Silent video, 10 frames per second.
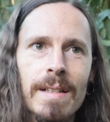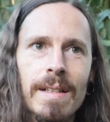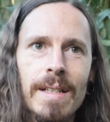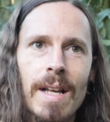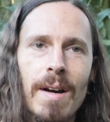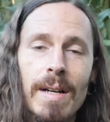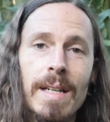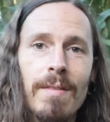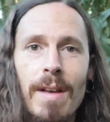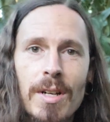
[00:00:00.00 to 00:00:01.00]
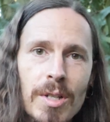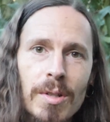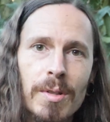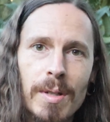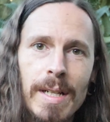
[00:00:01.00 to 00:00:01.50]
you know, a
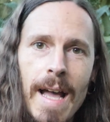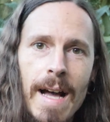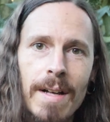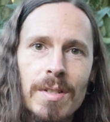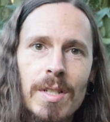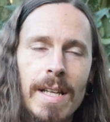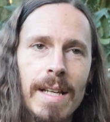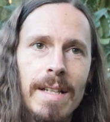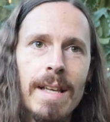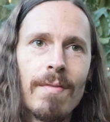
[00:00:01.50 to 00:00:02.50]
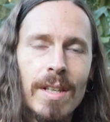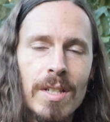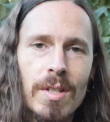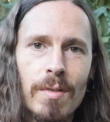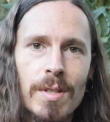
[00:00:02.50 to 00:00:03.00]
conventional greenhouse, it definitely
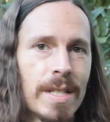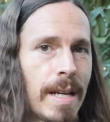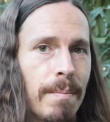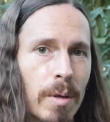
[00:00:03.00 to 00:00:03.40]
serves the same